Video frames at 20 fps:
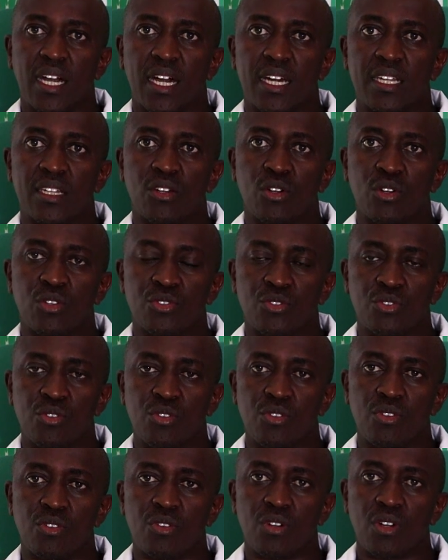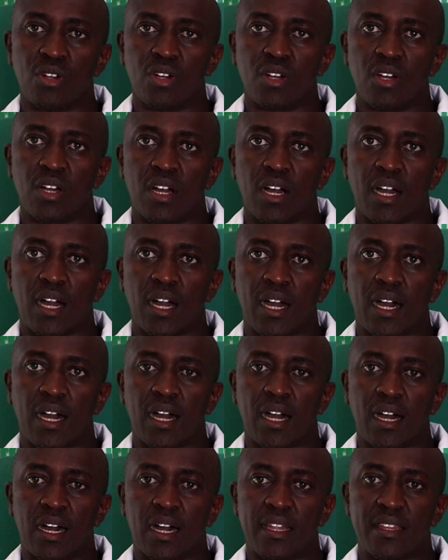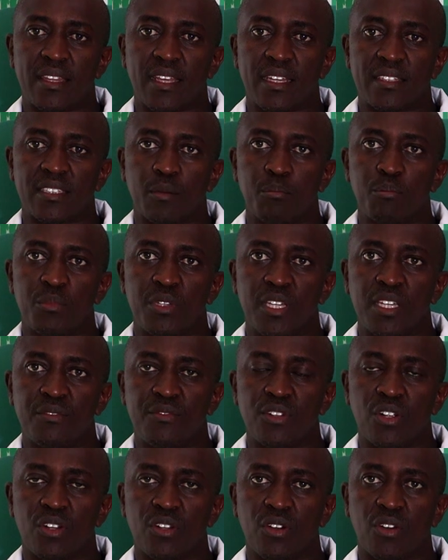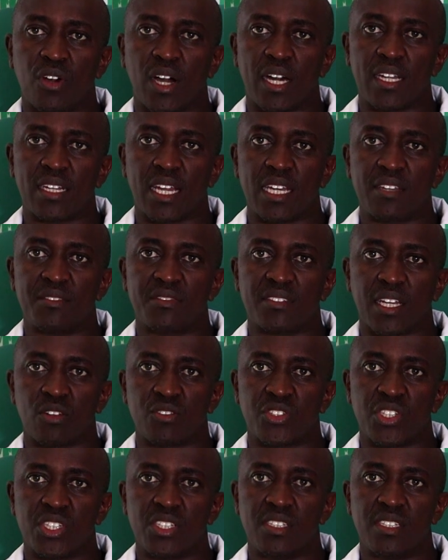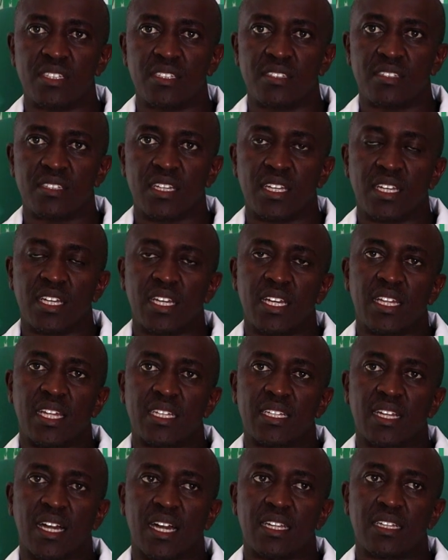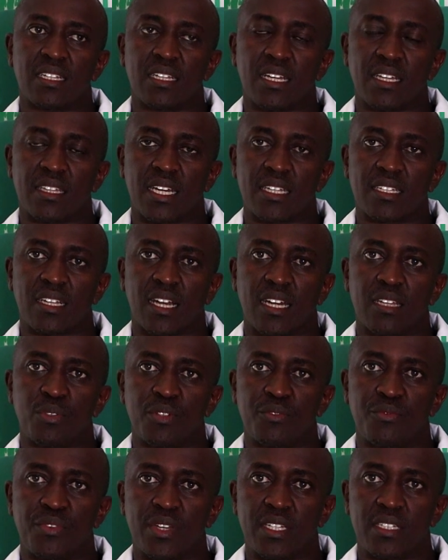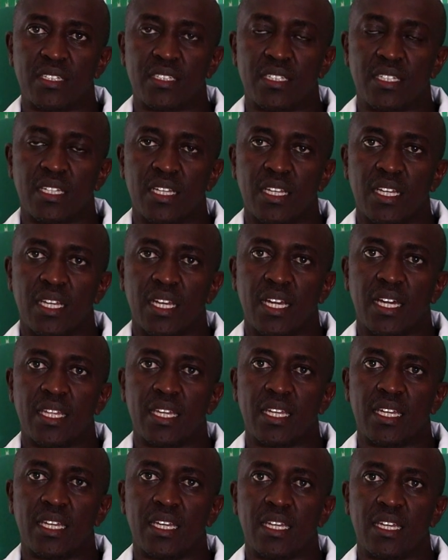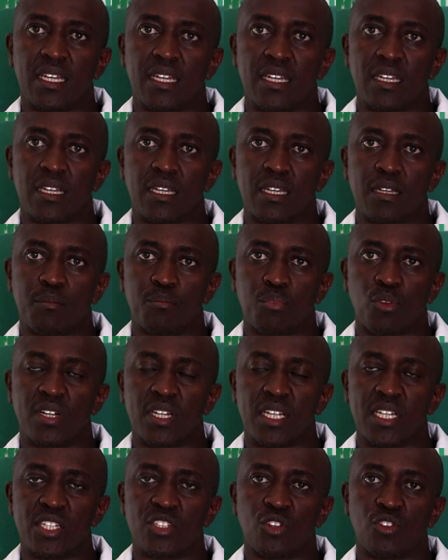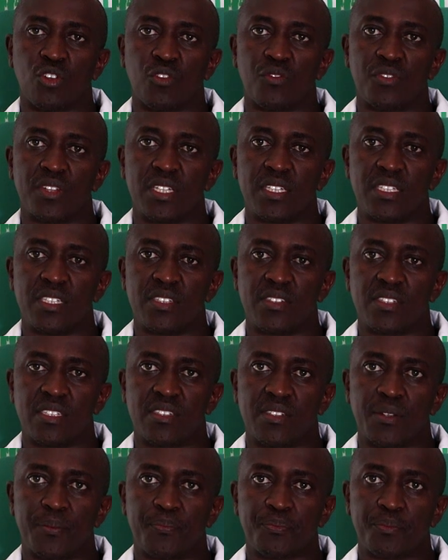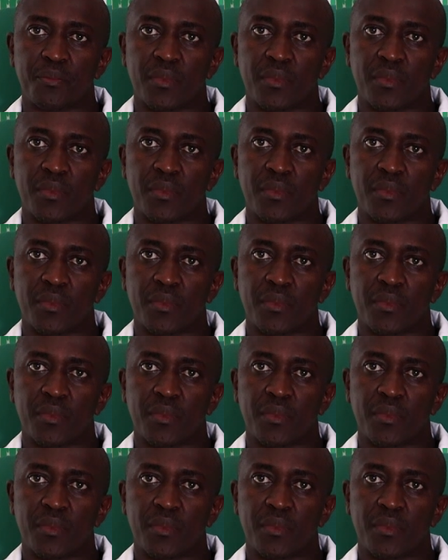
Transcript: and also there are some behavioral and lifestyle changes that can prevent the progression of the disease.